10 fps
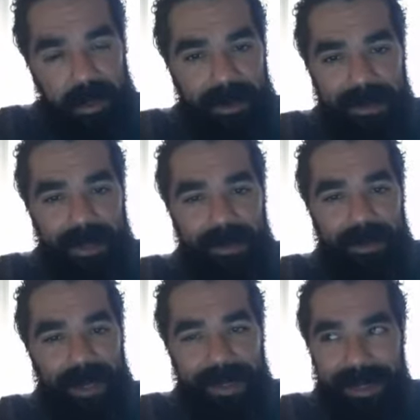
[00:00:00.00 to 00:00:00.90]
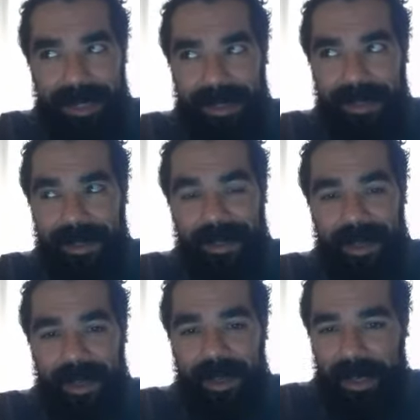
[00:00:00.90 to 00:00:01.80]
And I would tell people, I was like, this is,
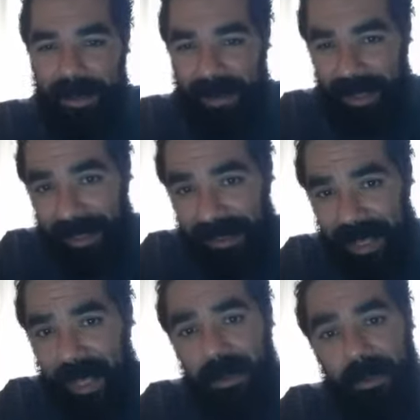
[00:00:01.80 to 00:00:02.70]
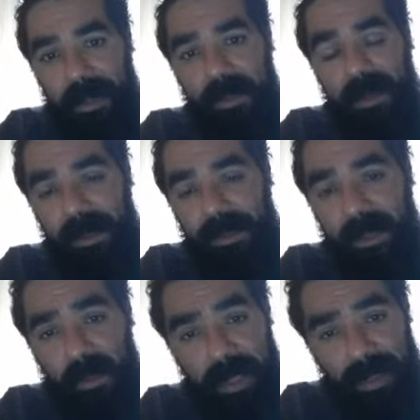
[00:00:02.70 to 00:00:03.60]
if I could get the algorithm of
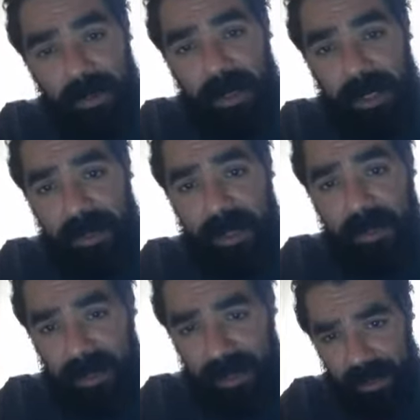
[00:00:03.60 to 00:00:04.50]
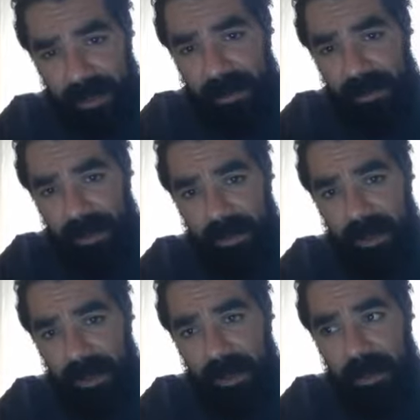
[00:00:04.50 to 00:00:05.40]
this rental process, I seem to
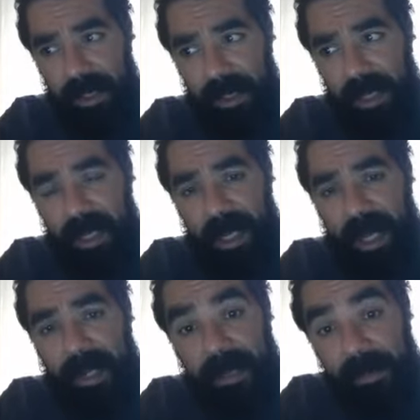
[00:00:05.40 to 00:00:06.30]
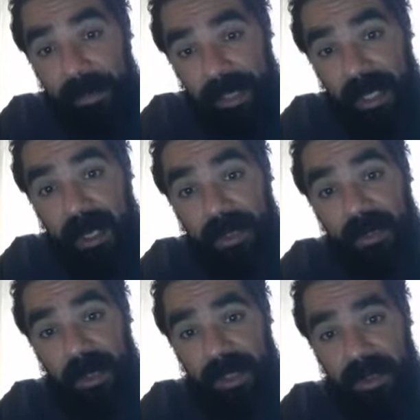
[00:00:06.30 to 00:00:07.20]
be doing, I got the
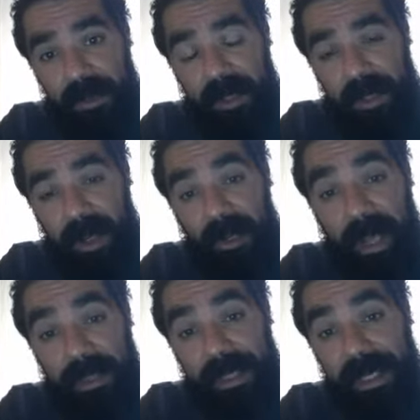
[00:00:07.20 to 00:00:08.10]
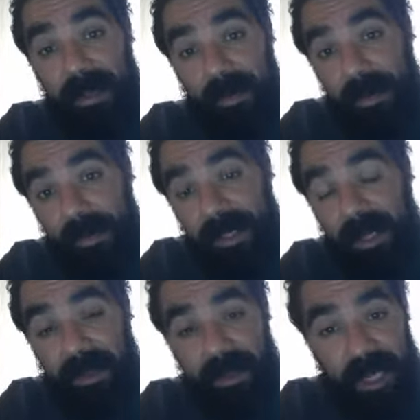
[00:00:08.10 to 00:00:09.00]
McDonald's recipe on how to scale up the
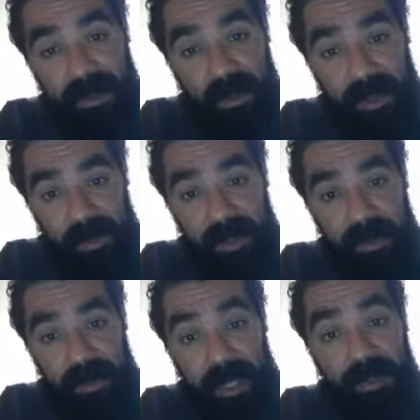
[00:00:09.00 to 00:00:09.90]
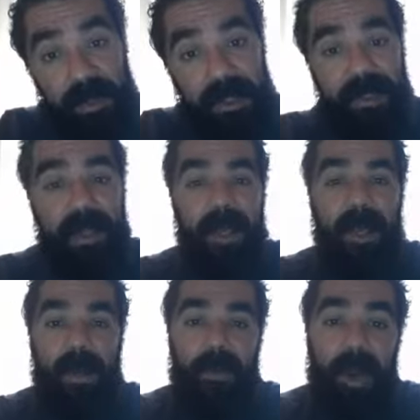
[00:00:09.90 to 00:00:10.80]
McDonald's. That's what's, that's what's
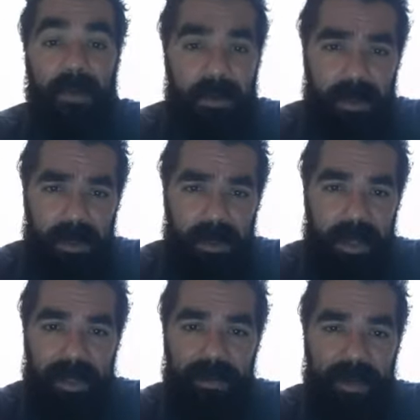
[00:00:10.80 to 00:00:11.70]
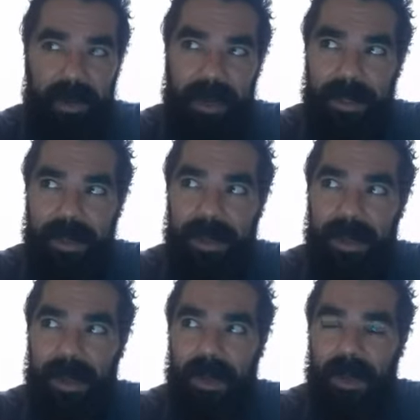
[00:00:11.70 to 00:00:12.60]
profitable. And then when I read the,
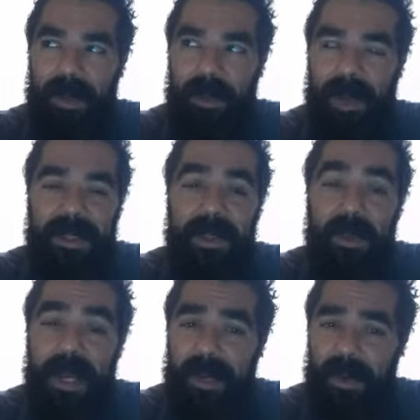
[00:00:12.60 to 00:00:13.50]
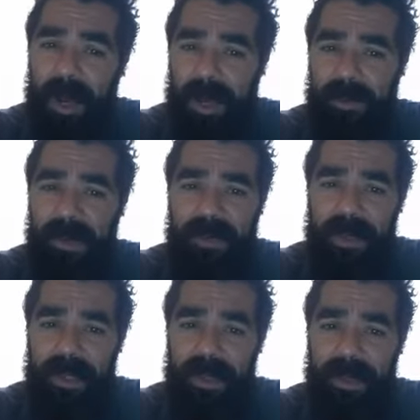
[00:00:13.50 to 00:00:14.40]
watched the Ray Kroc
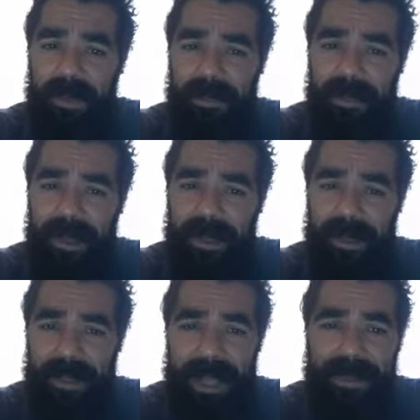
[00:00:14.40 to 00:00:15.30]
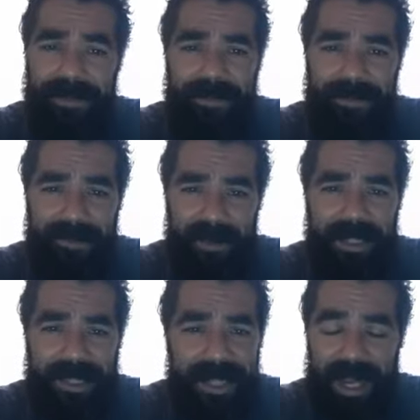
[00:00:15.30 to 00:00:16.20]
movie. Fucking that
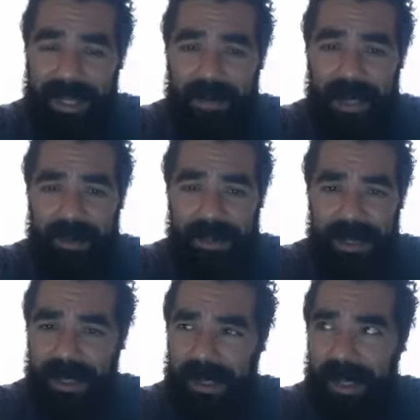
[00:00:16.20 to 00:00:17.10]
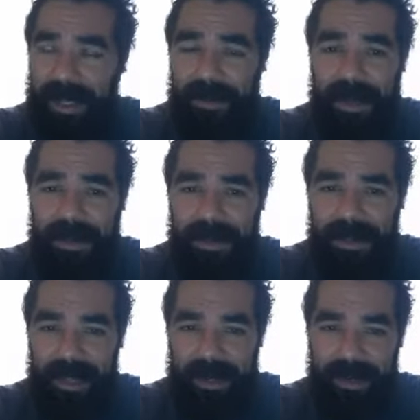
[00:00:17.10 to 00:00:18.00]
was exactly what I was saying, and that came out
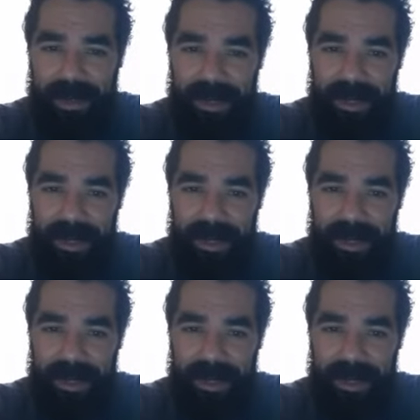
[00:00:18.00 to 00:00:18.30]
years later.